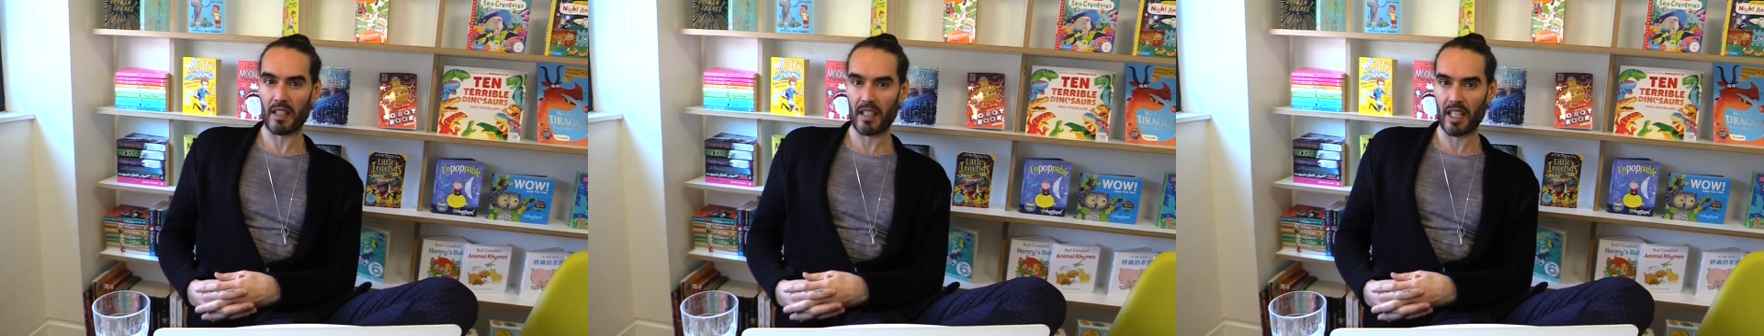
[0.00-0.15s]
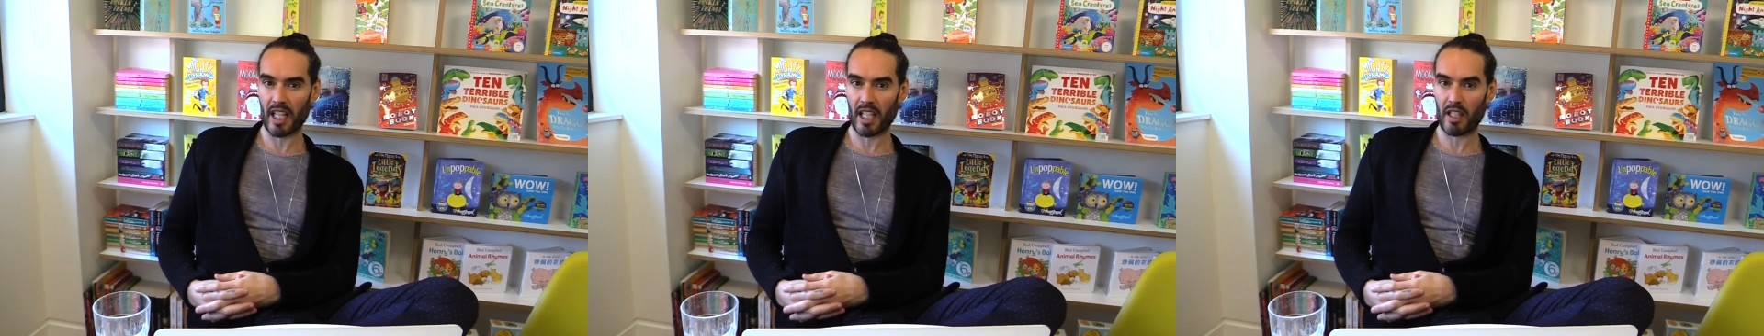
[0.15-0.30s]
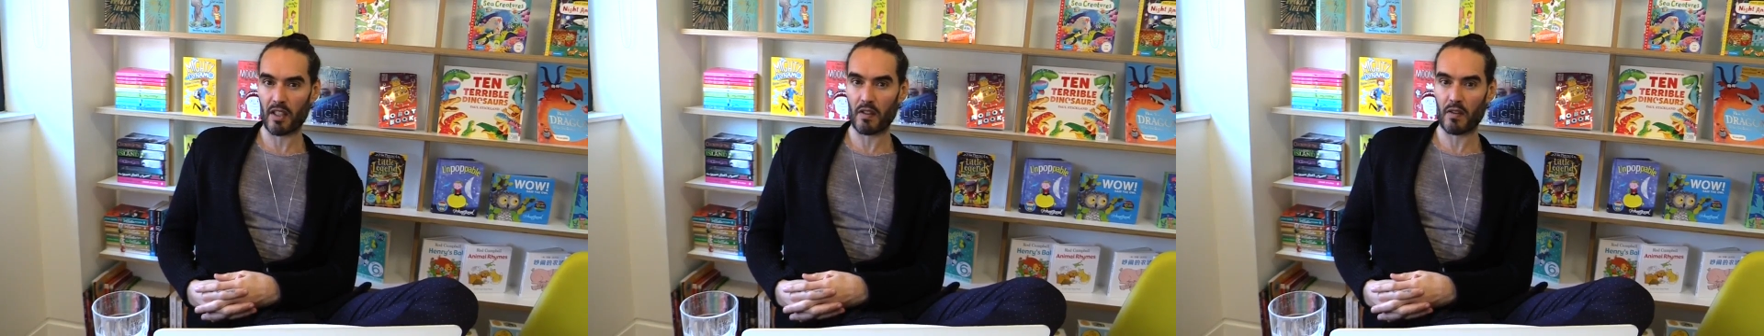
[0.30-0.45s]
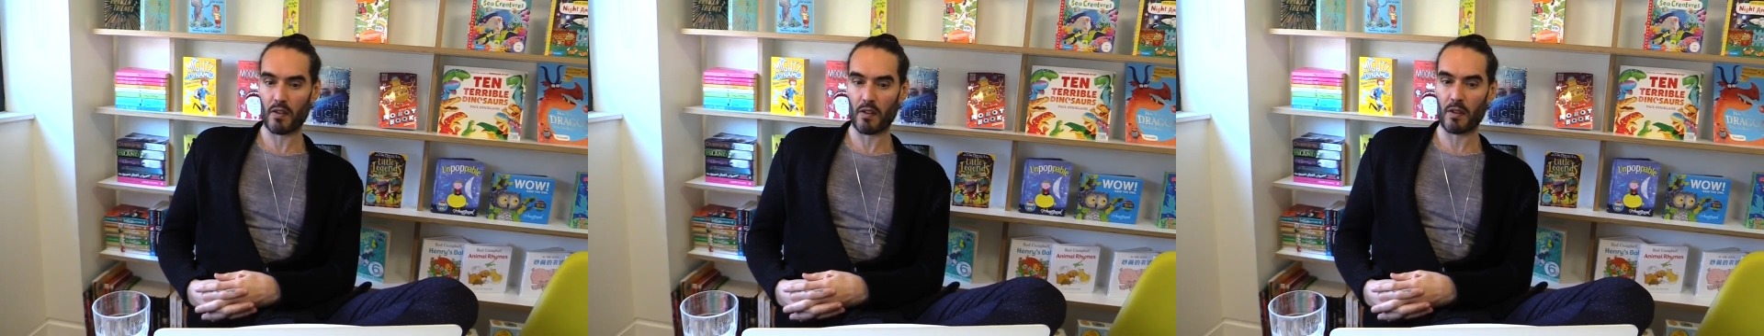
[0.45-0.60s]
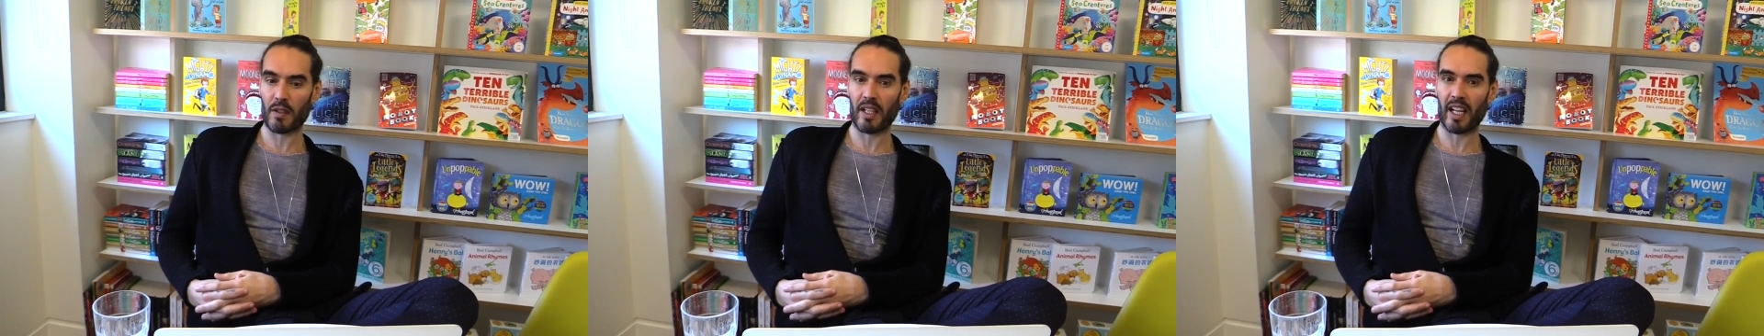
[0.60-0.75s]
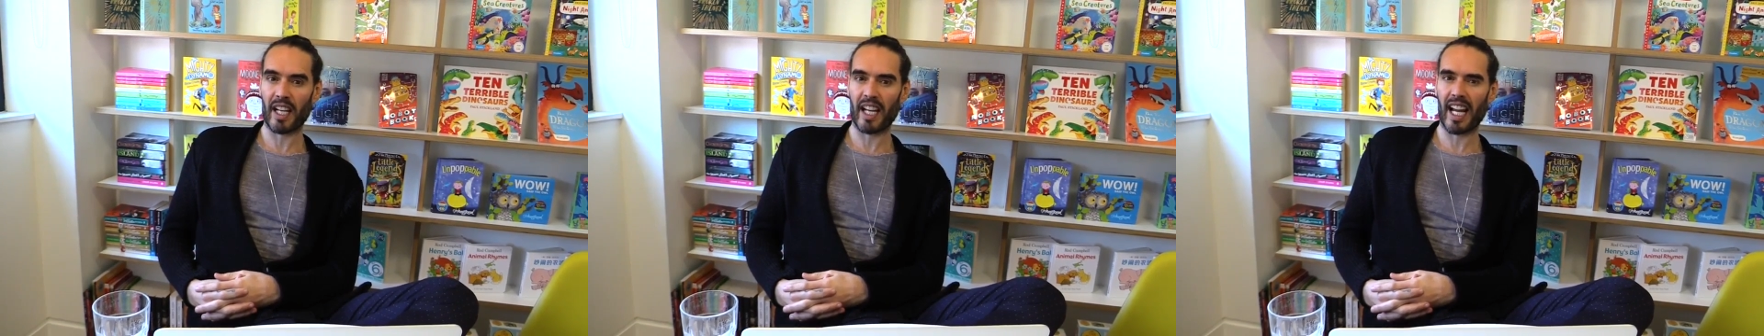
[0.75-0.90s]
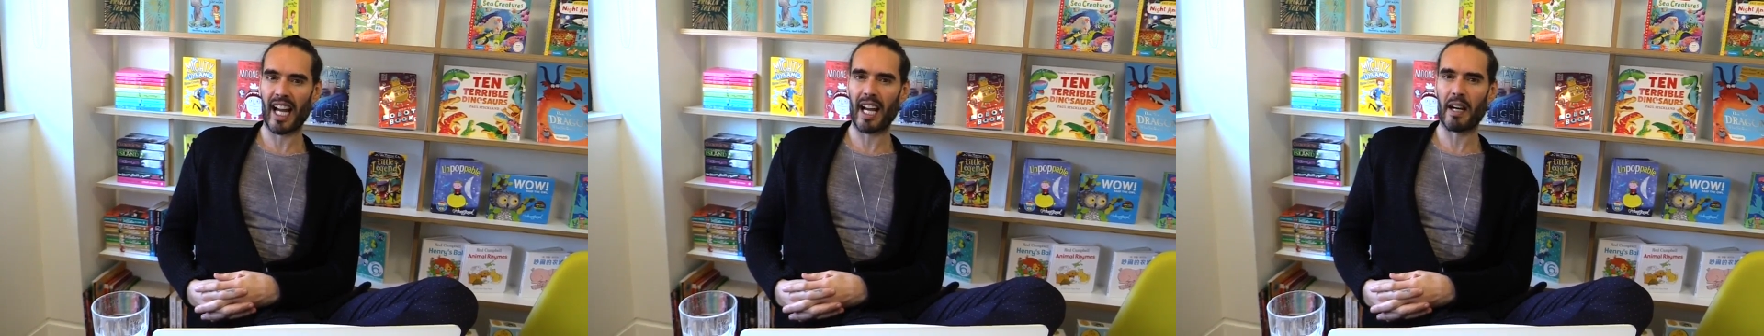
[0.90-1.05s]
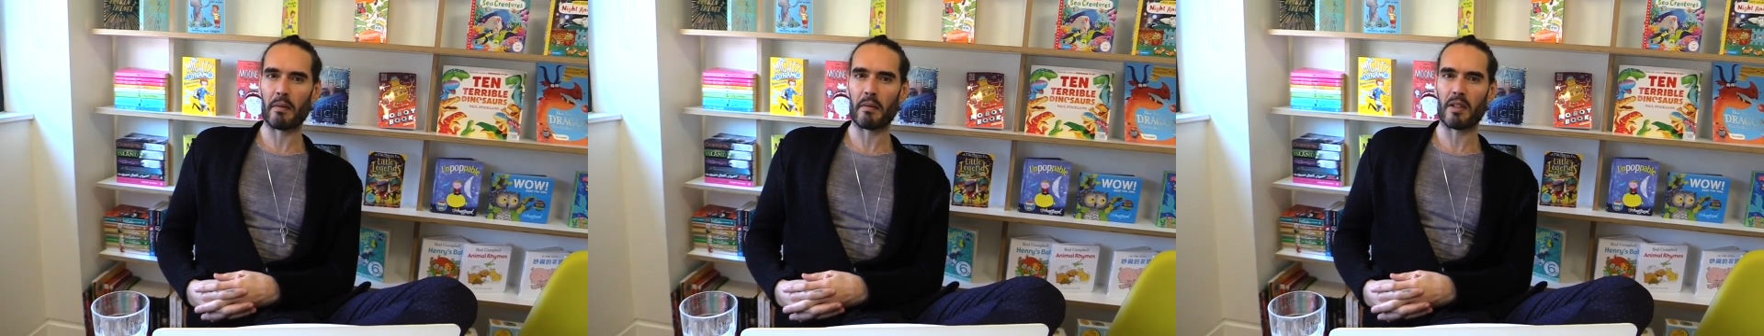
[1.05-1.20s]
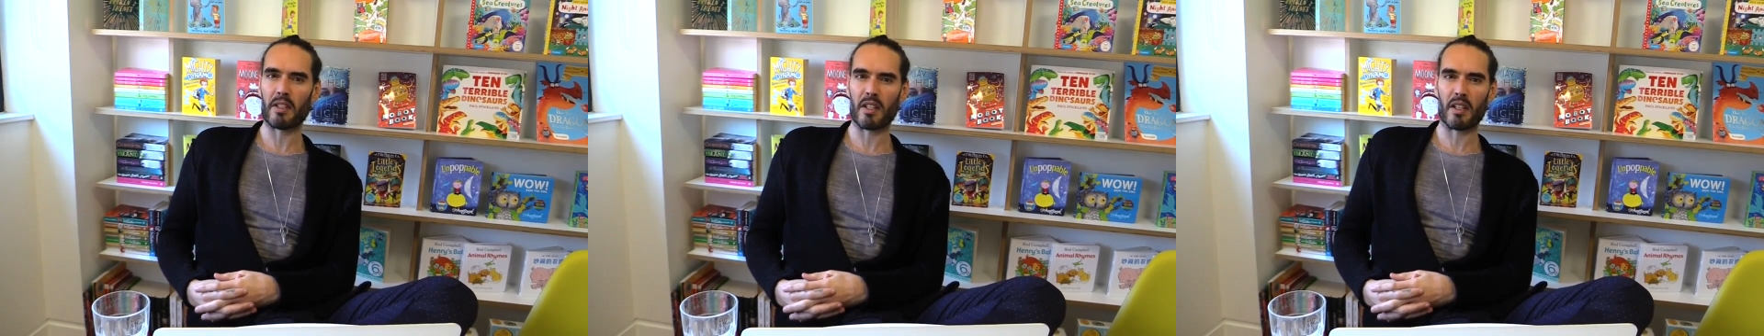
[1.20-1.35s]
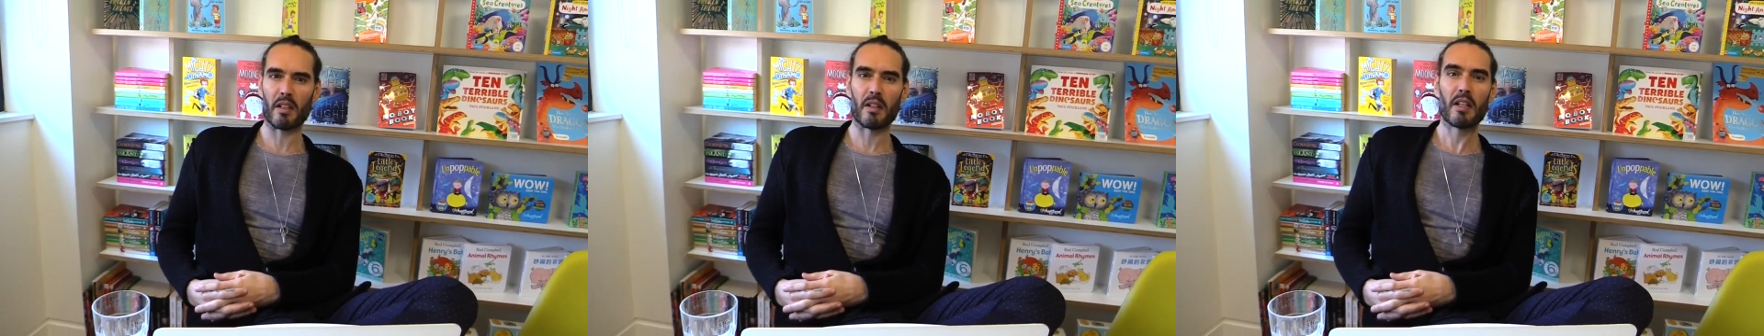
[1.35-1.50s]
the next 48
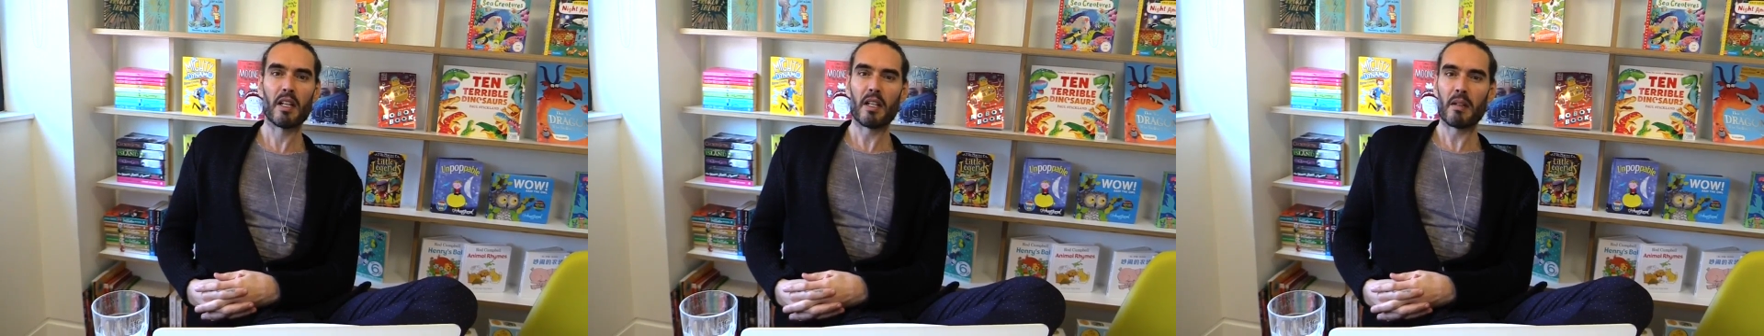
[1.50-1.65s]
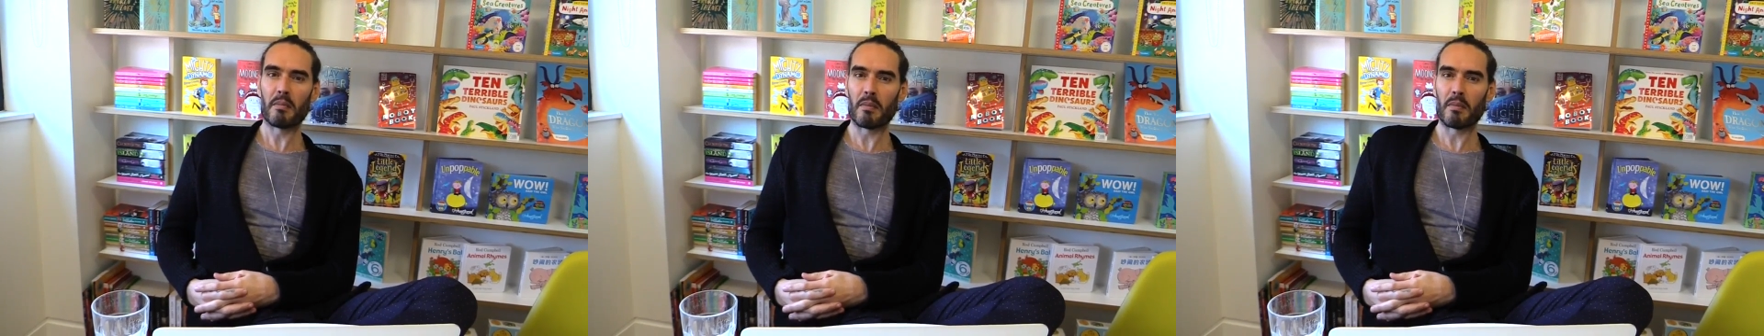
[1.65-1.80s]
hours and